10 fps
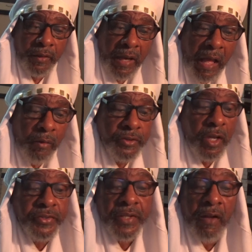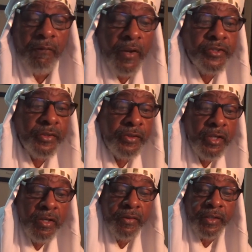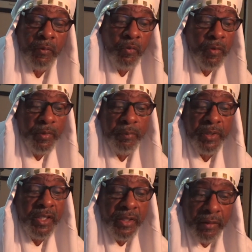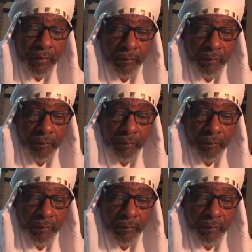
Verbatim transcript: now is our salvation nearer than when we believe.